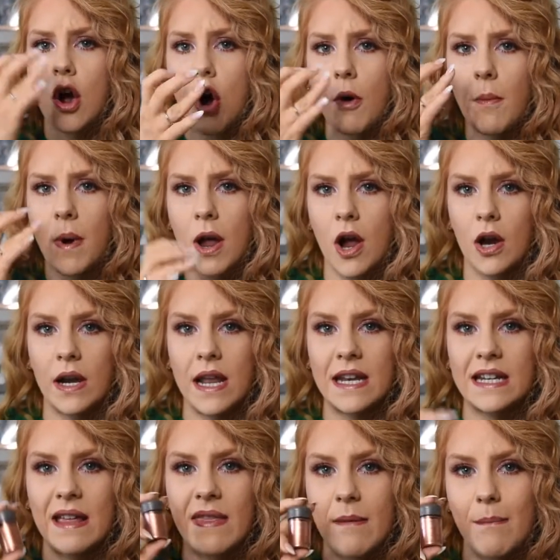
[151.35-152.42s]
on my
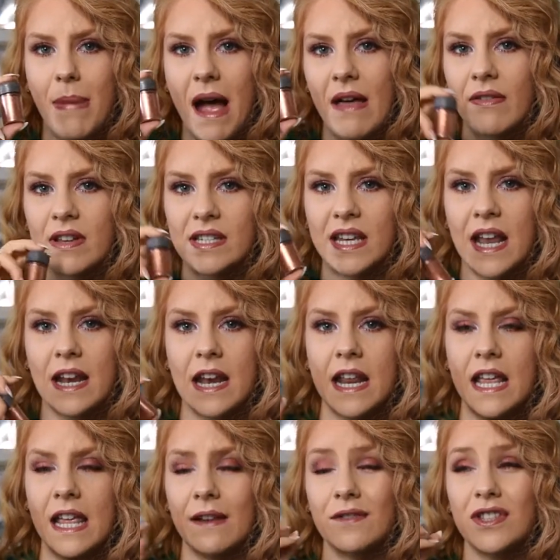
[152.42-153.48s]
eyelid and then pat this in, and
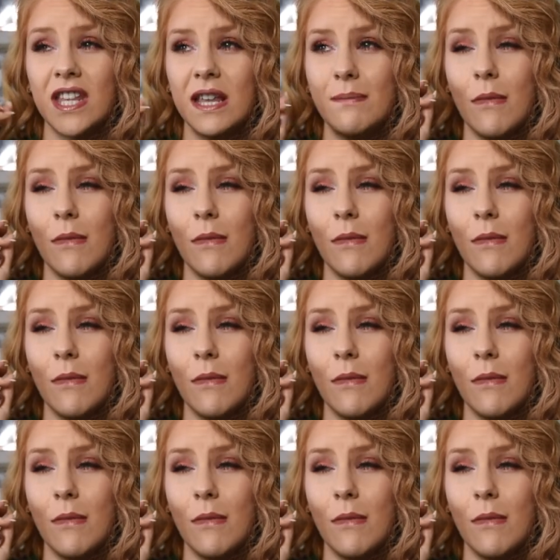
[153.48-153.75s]
it gives the